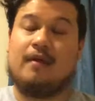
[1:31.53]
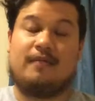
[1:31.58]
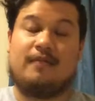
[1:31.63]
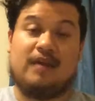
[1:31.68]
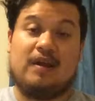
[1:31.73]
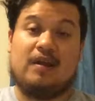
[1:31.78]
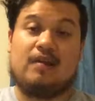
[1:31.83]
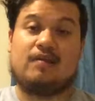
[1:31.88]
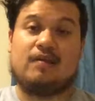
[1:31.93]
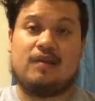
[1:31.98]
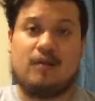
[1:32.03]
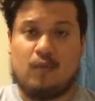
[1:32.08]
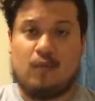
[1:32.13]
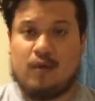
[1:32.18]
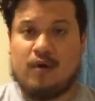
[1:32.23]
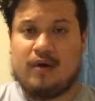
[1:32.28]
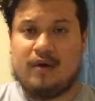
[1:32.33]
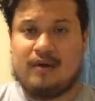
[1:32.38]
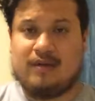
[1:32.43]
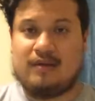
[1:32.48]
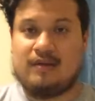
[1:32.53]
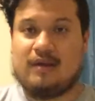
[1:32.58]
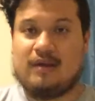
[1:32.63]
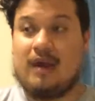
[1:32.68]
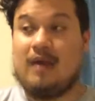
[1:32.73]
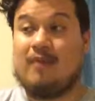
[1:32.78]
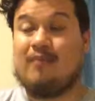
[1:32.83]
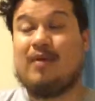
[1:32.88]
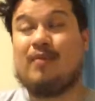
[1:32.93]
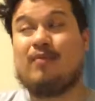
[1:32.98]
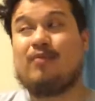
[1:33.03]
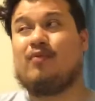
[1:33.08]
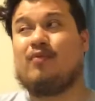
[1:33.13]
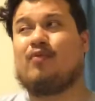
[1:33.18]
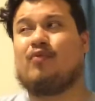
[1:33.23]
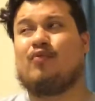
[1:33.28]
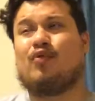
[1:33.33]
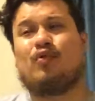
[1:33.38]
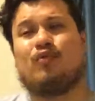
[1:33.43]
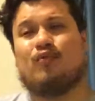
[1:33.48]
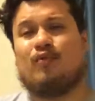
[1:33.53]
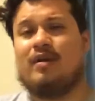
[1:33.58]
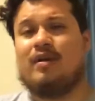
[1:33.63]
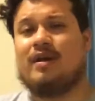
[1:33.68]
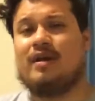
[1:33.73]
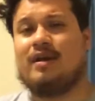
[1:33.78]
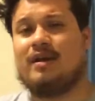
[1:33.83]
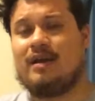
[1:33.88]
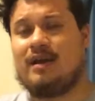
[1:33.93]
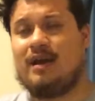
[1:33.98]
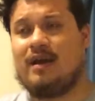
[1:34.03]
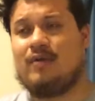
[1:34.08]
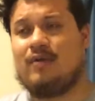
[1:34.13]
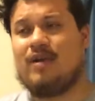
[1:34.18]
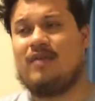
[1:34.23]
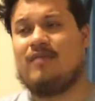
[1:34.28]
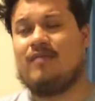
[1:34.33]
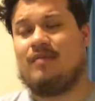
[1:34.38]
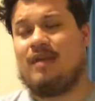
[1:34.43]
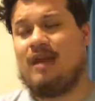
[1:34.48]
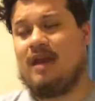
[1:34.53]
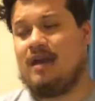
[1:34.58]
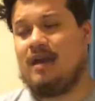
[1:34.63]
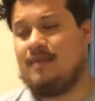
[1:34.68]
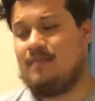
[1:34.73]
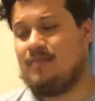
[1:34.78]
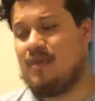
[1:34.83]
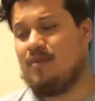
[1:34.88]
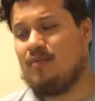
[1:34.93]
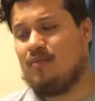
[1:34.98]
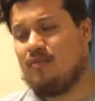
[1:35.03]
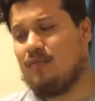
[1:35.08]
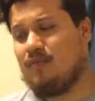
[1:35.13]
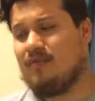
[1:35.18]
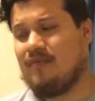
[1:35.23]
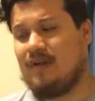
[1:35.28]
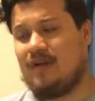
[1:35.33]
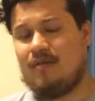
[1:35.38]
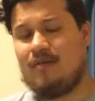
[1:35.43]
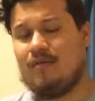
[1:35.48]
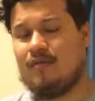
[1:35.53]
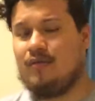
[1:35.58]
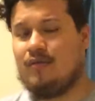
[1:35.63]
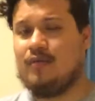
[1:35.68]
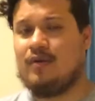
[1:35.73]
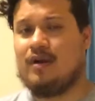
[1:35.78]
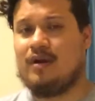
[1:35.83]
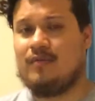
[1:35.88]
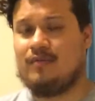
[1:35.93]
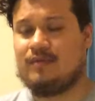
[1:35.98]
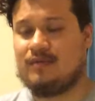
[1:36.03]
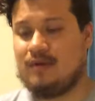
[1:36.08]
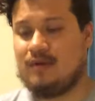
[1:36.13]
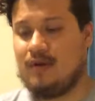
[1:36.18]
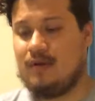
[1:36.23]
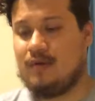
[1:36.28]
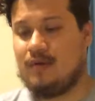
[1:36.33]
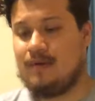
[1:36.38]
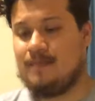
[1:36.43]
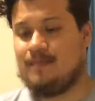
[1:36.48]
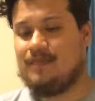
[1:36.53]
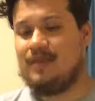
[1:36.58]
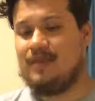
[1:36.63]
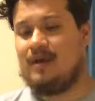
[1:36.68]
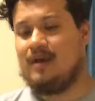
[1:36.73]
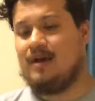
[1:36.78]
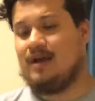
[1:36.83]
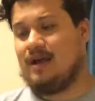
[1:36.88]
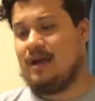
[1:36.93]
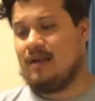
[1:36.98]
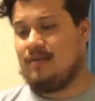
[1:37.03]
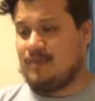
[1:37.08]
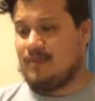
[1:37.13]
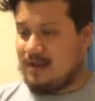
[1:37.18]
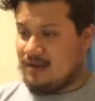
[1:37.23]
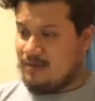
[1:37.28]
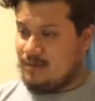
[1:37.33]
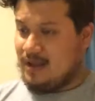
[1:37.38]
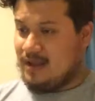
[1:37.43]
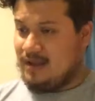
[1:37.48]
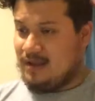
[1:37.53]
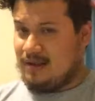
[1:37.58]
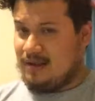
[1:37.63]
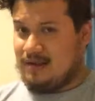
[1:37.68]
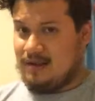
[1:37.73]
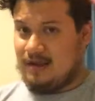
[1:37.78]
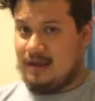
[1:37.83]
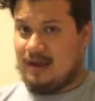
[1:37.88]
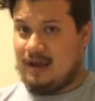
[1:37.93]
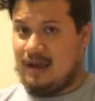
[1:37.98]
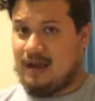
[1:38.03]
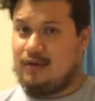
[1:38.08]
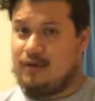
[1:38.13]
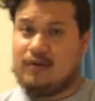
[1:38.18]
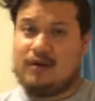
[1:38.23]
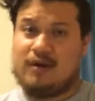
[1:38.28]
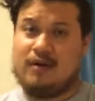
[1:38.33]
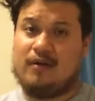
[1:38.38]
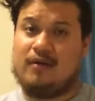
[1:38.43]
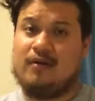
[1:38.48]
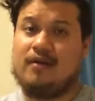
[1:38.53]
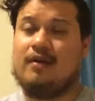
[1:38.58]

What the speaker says: Tennessee was, and people were rude. I'll give them that. People were very rude where I was going. I guess because of my ethnicity. I don't know.